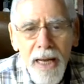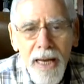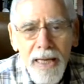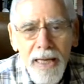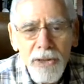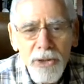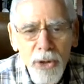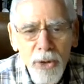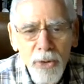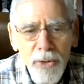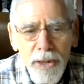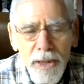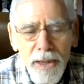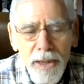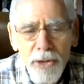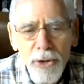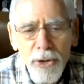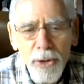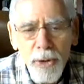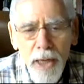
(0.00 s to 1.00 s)
And so
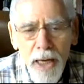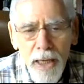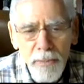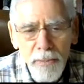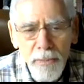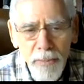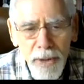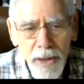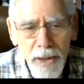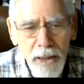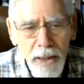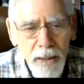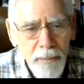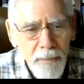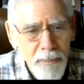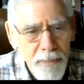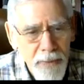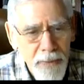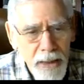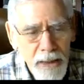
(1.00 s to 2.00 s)
the issue had
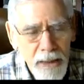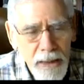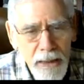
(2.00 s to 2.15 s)
become